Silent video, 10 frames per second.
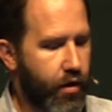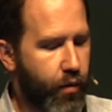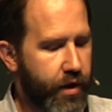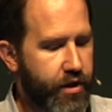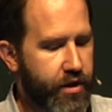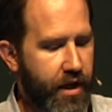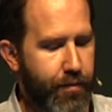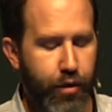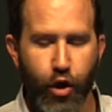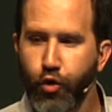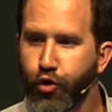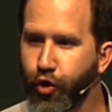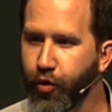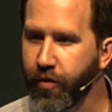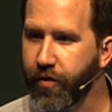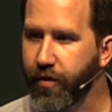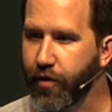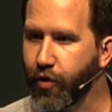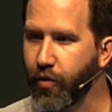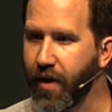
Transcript: which is a Bluetooth to